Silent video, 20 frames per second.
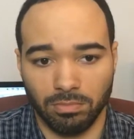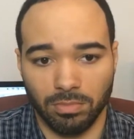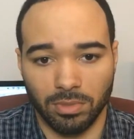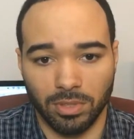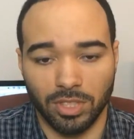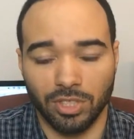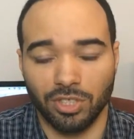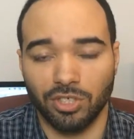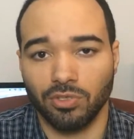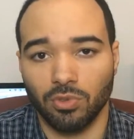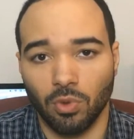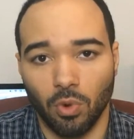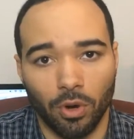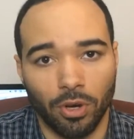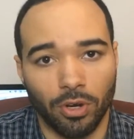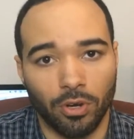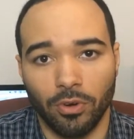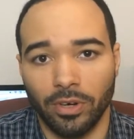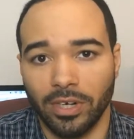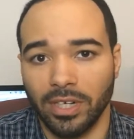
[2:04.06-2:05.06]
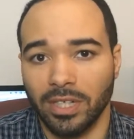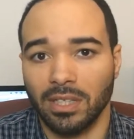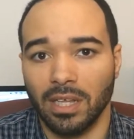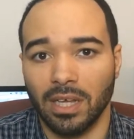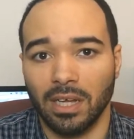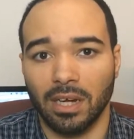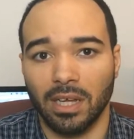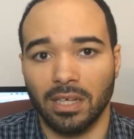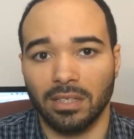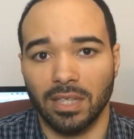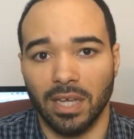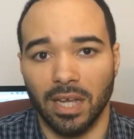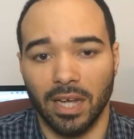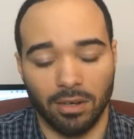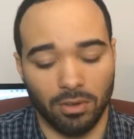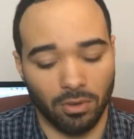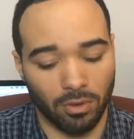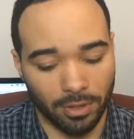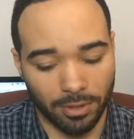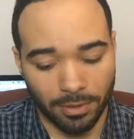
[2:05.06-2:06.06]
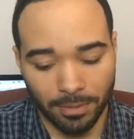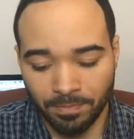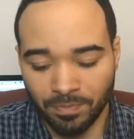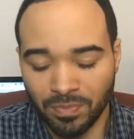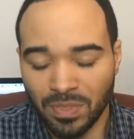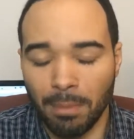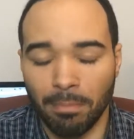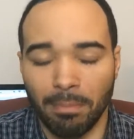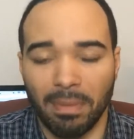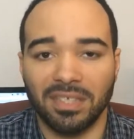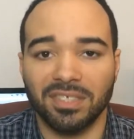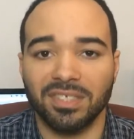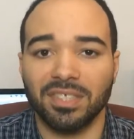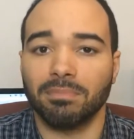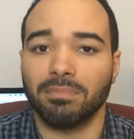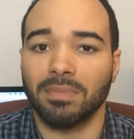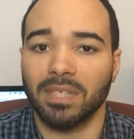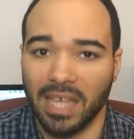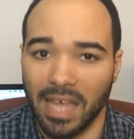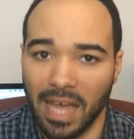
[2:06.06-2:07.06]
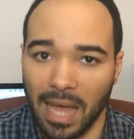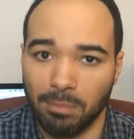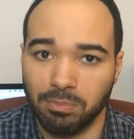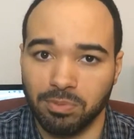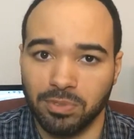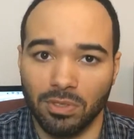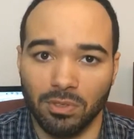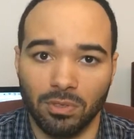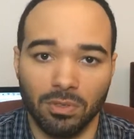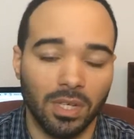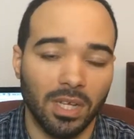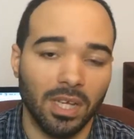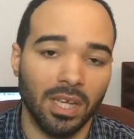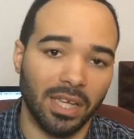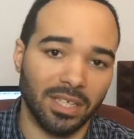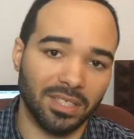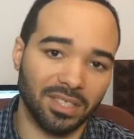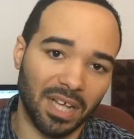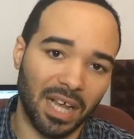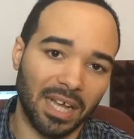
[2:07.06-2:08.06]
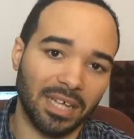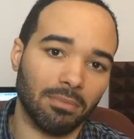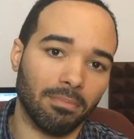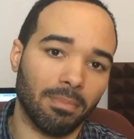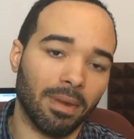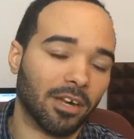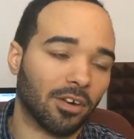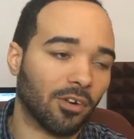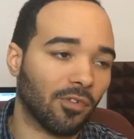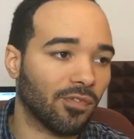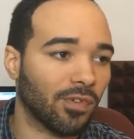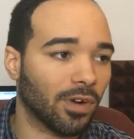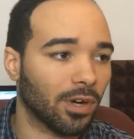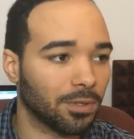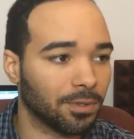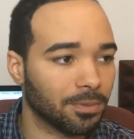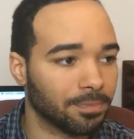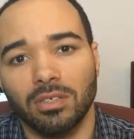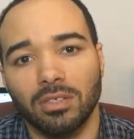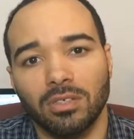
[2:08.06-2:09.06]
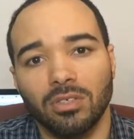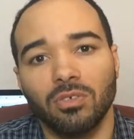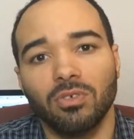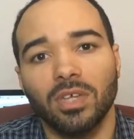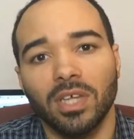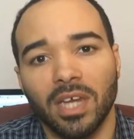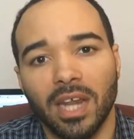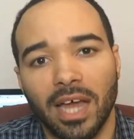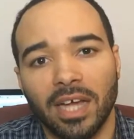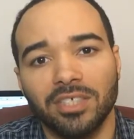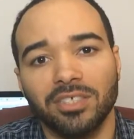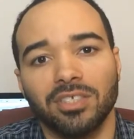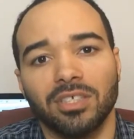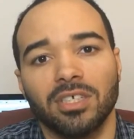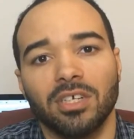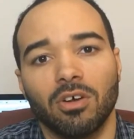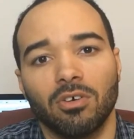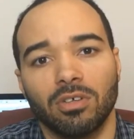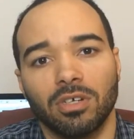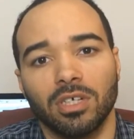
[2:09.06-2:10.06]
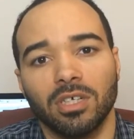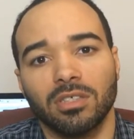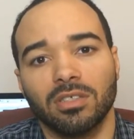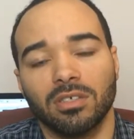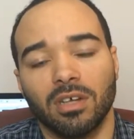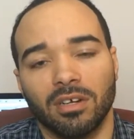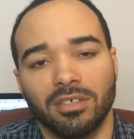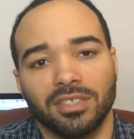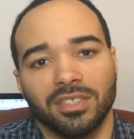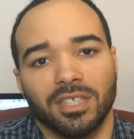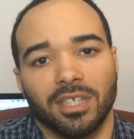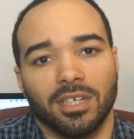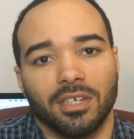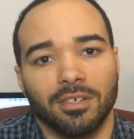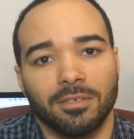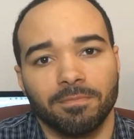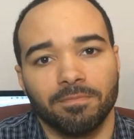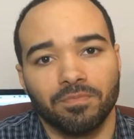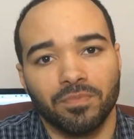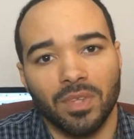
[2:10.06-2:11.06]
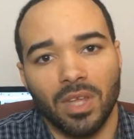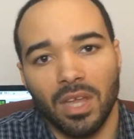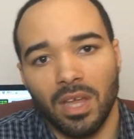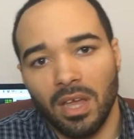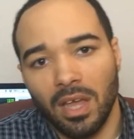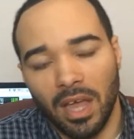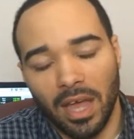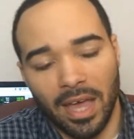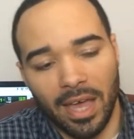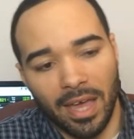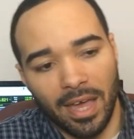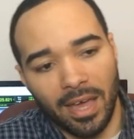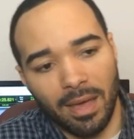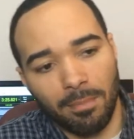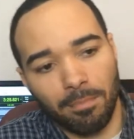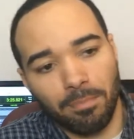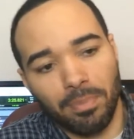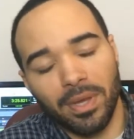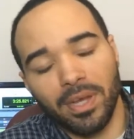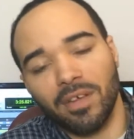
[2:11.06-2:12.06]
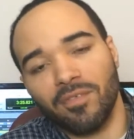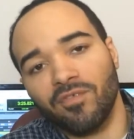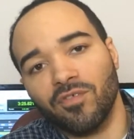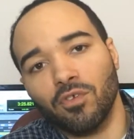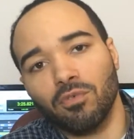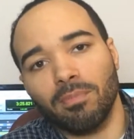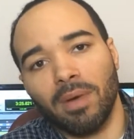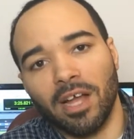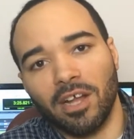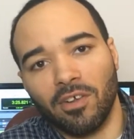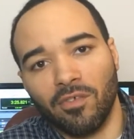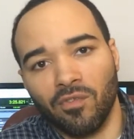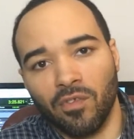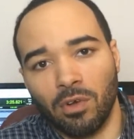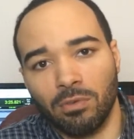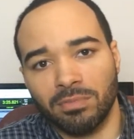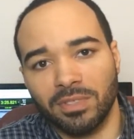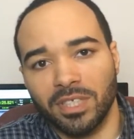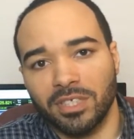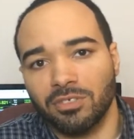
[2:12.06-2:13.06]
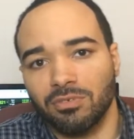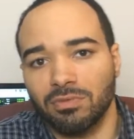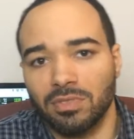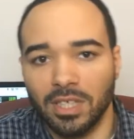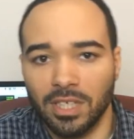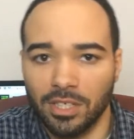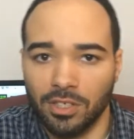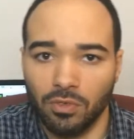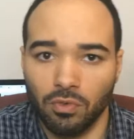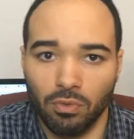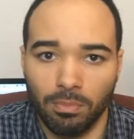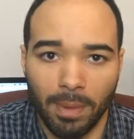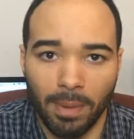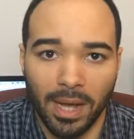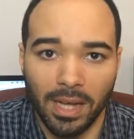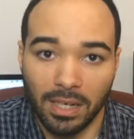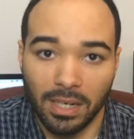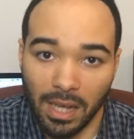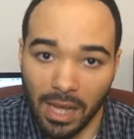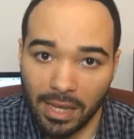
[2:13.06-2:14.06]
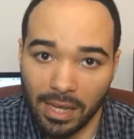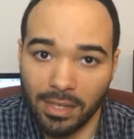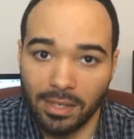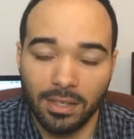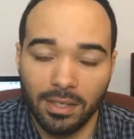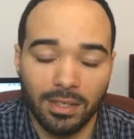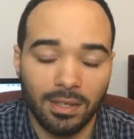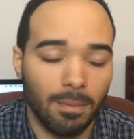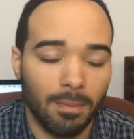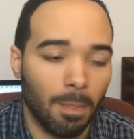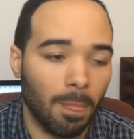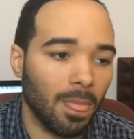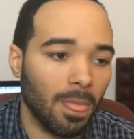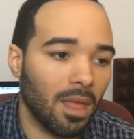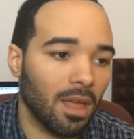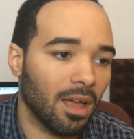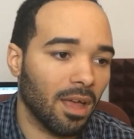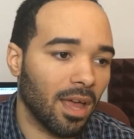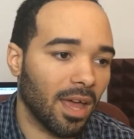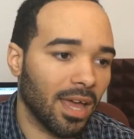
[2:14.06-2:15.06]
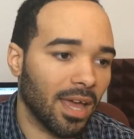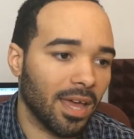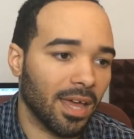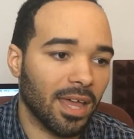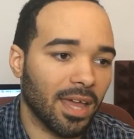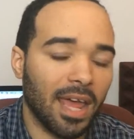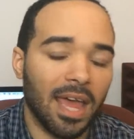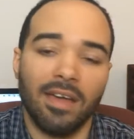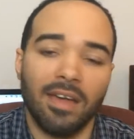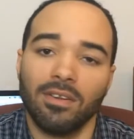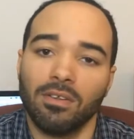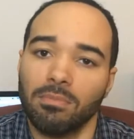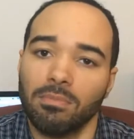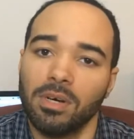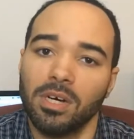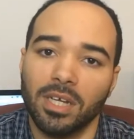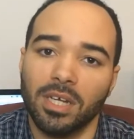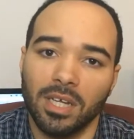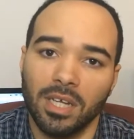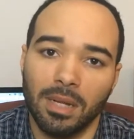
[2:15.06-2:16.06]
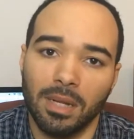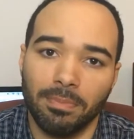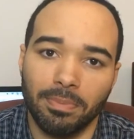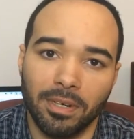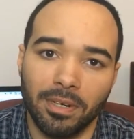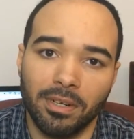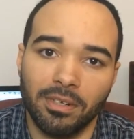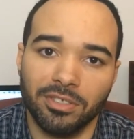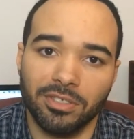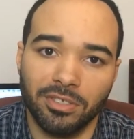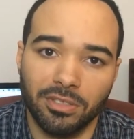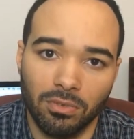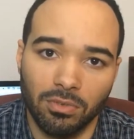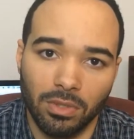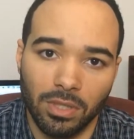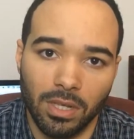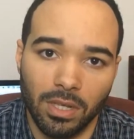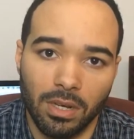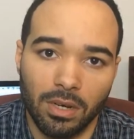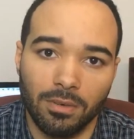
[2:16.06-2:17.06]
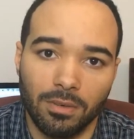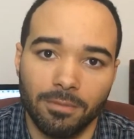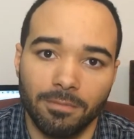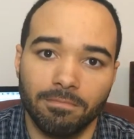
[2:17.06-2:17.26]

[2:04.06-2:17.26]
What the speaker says: distort or anything like that, or mess up the capsule inside the microphone. You can actually go to Guitar Center and pick a few microphones that you think you might like and have them hook it up in their studio,